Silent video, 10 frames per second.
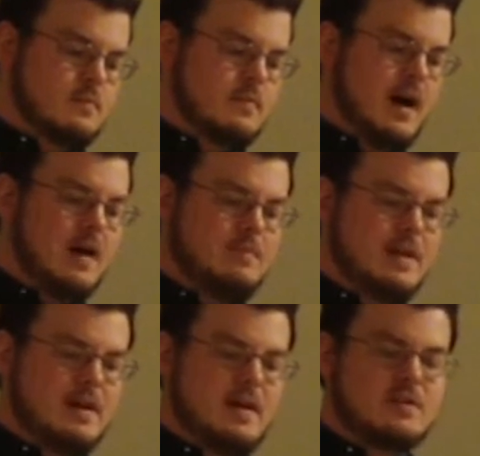Not
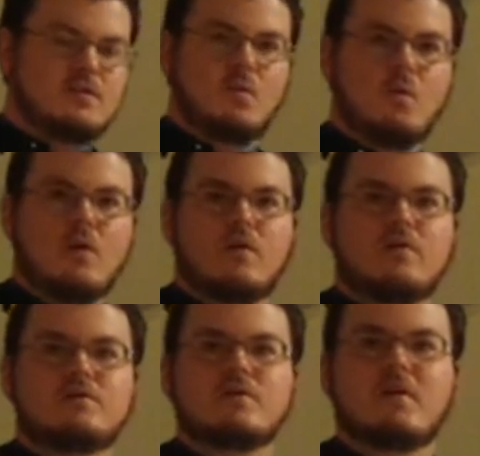because the
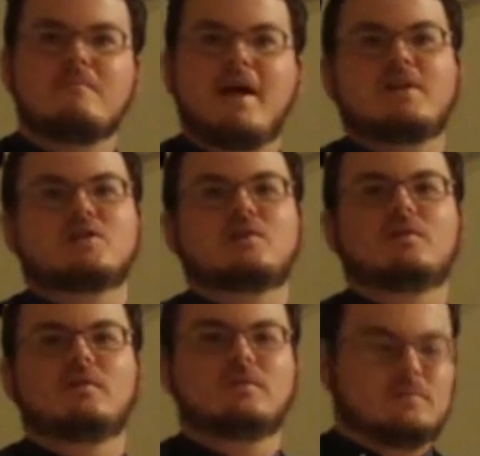words are magical,